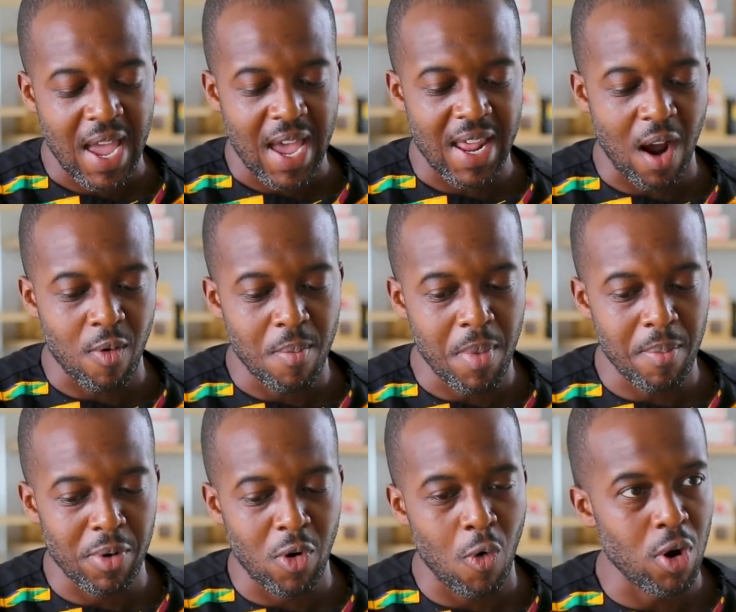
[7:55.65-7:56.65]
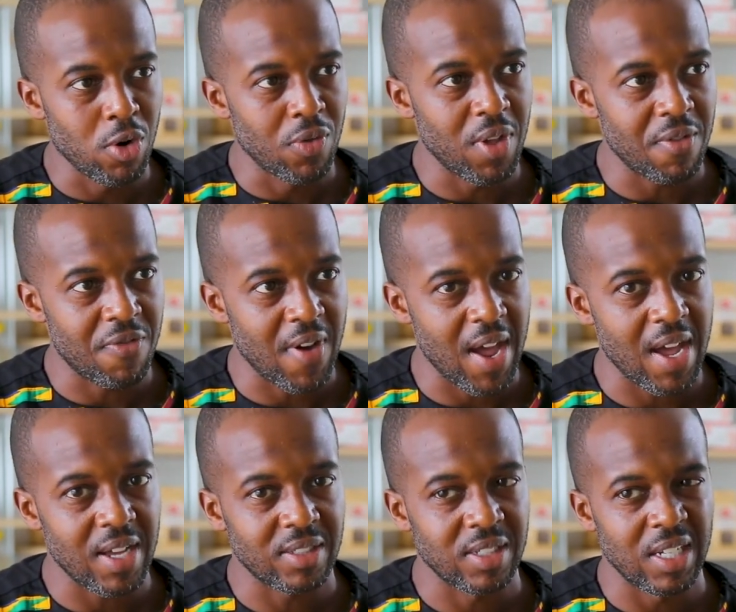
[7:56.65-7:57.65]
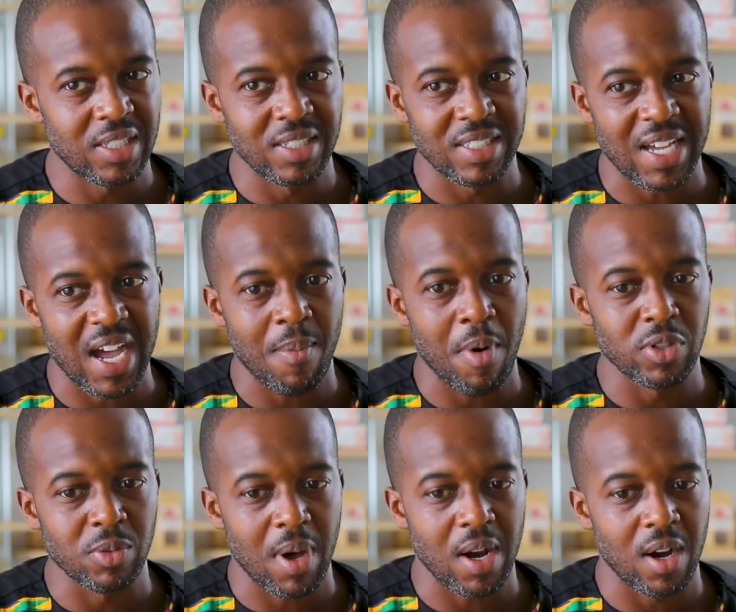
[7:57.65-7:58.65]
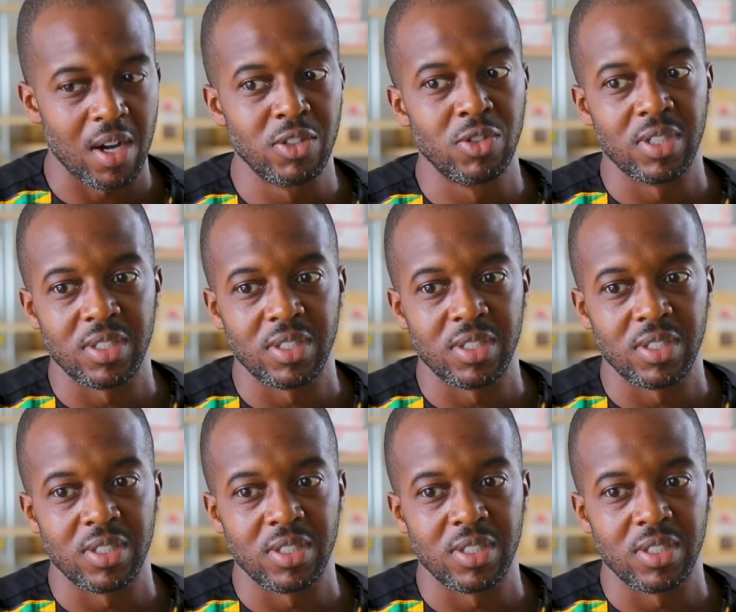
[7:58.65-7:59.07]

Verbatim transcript: And I remember going on that fast, and at this time I was about a hundred